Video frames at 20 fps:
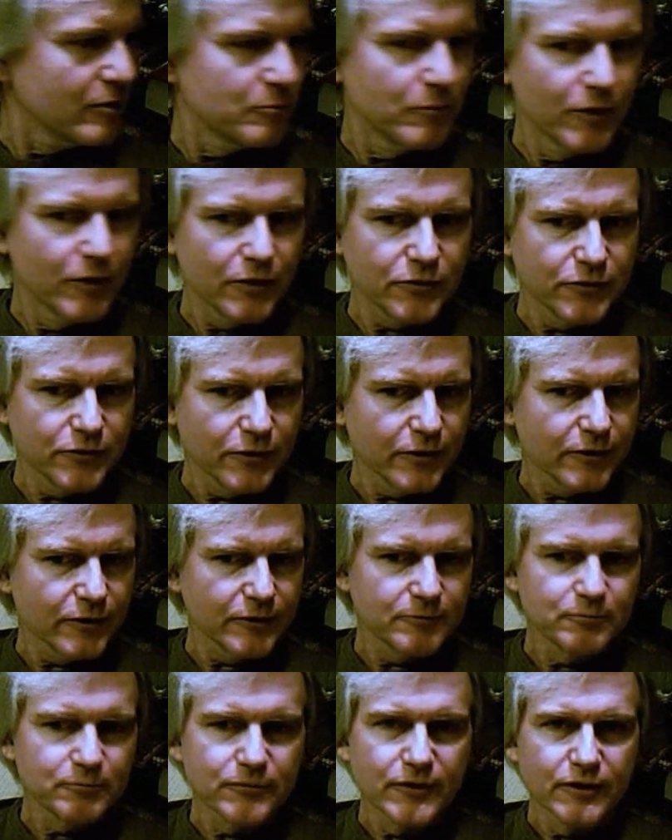but
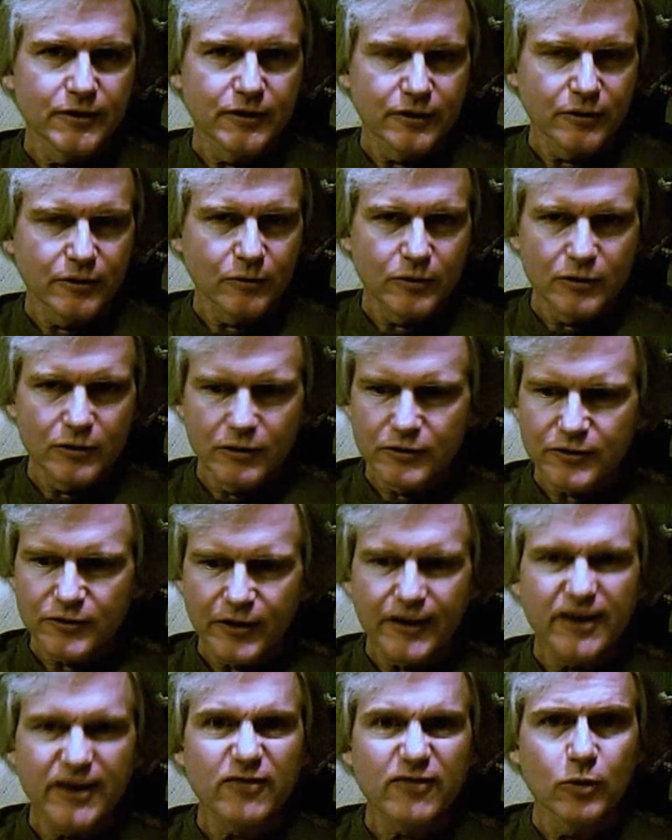it only looks
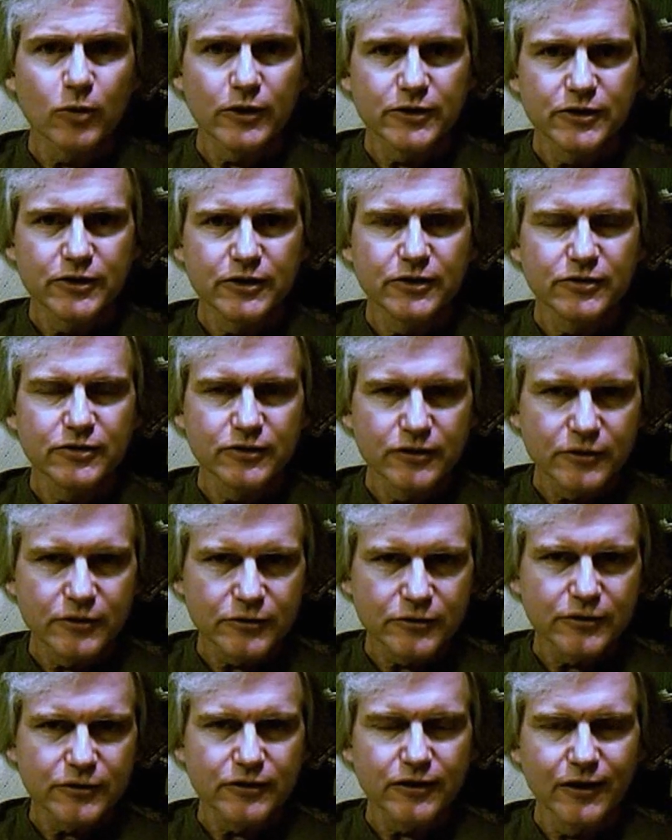halfway
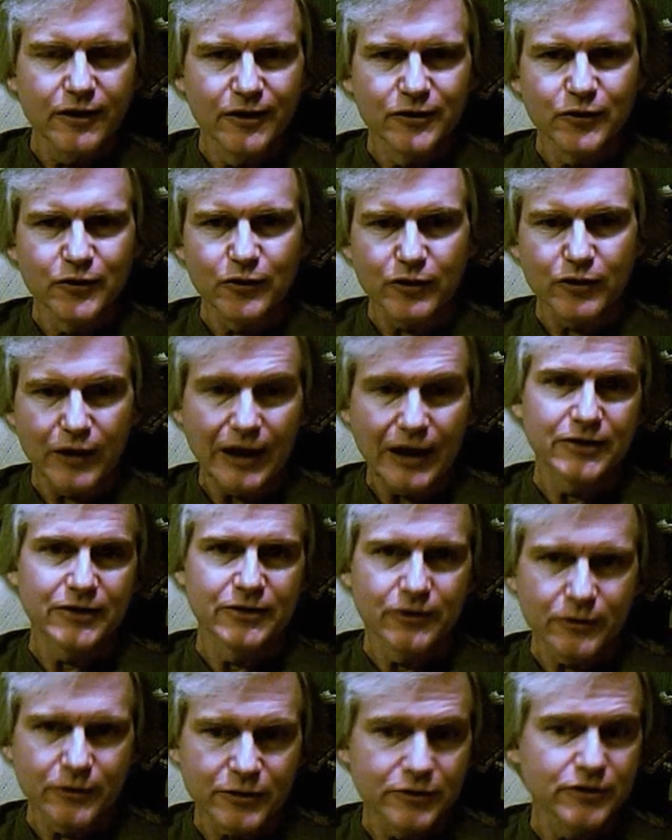decent under
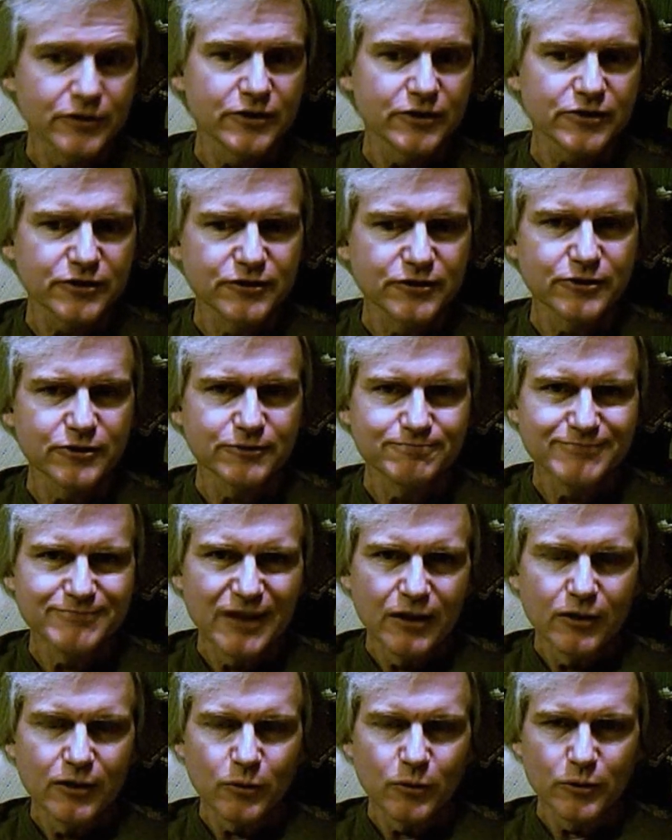ideal conditions
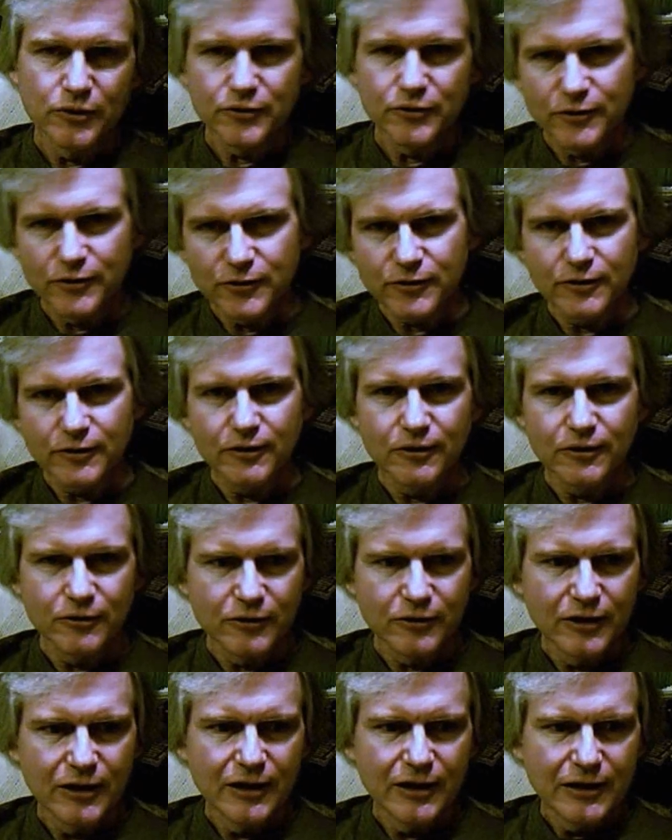when it's this
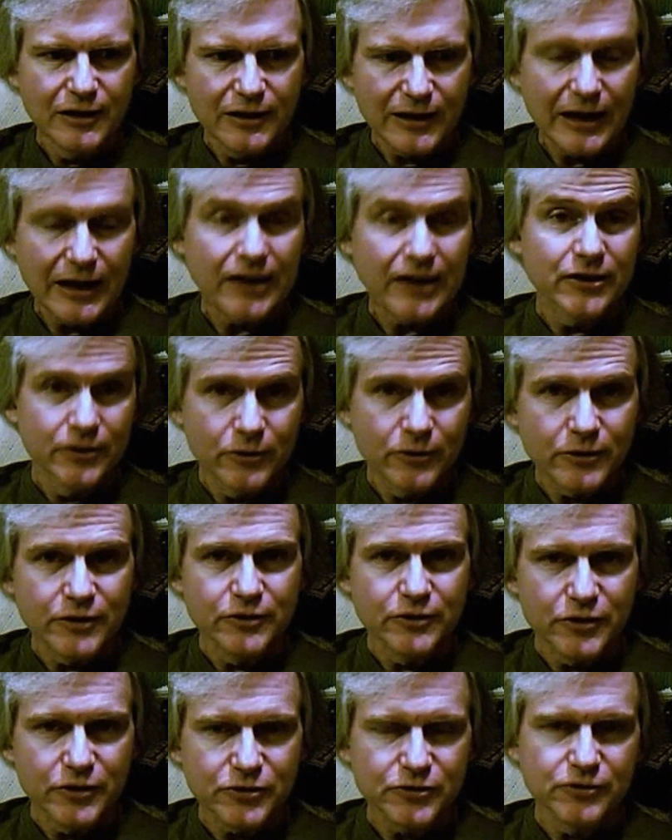long. Ideal
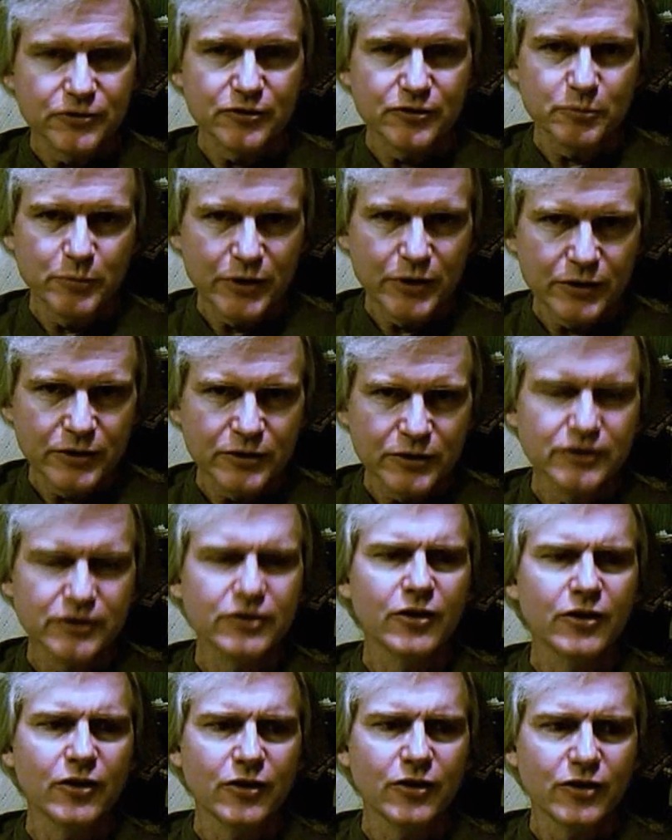conditions
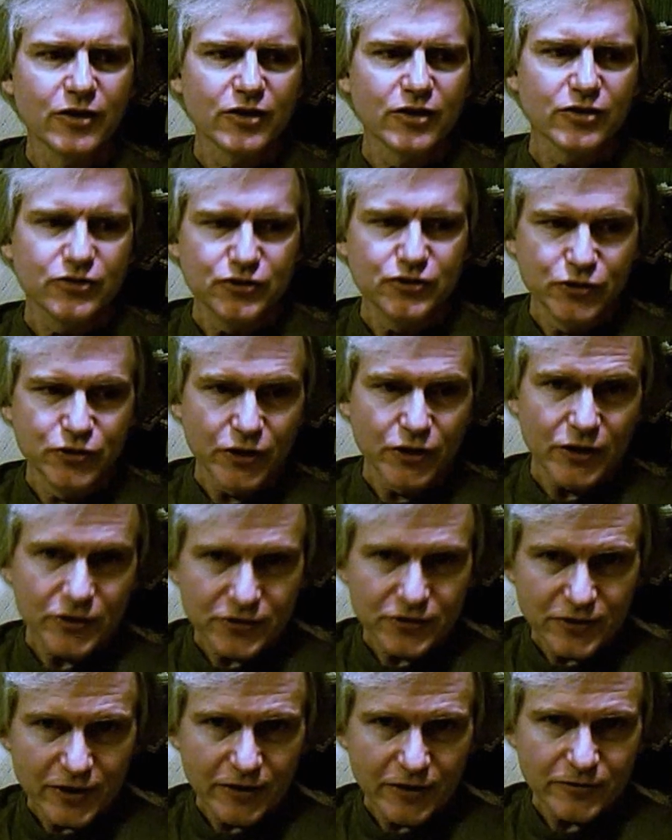being
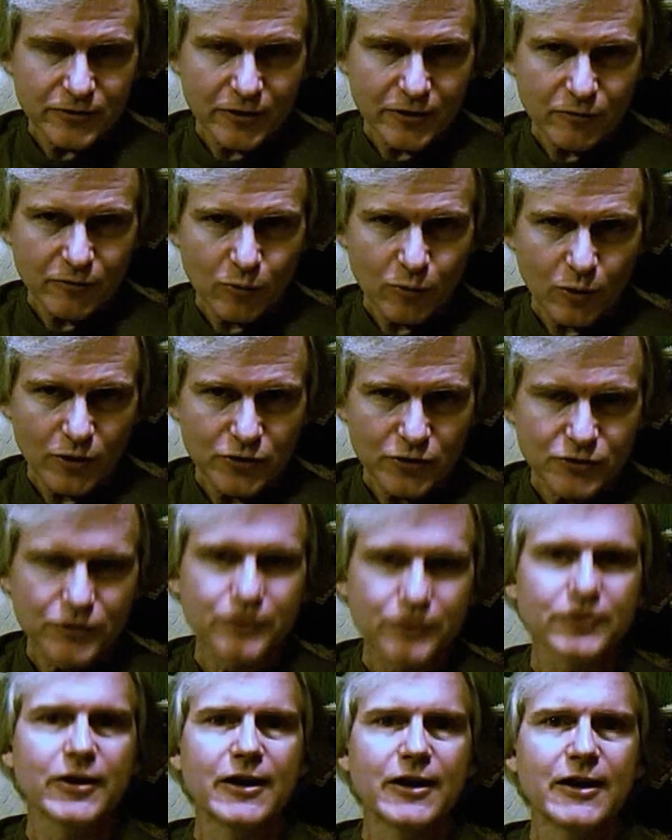just after I've washed
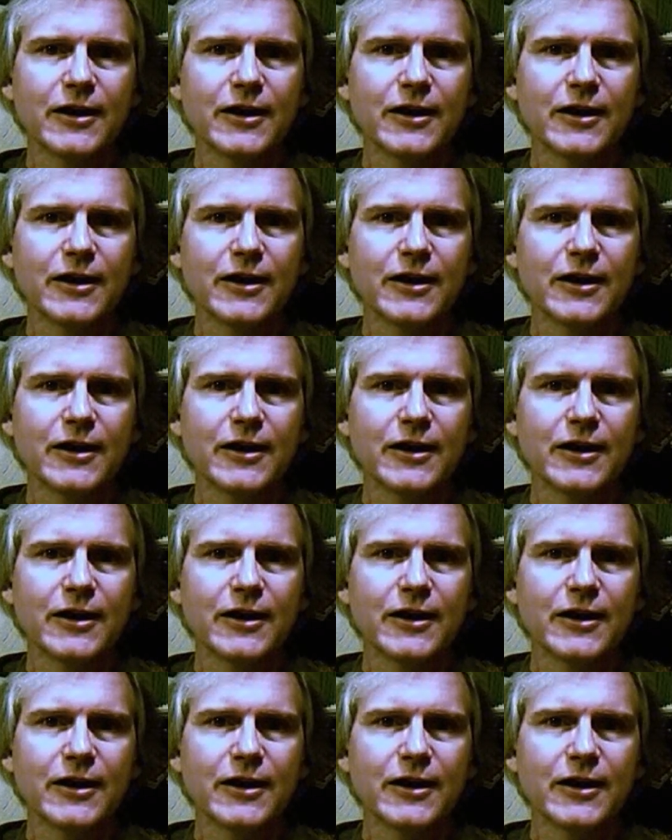it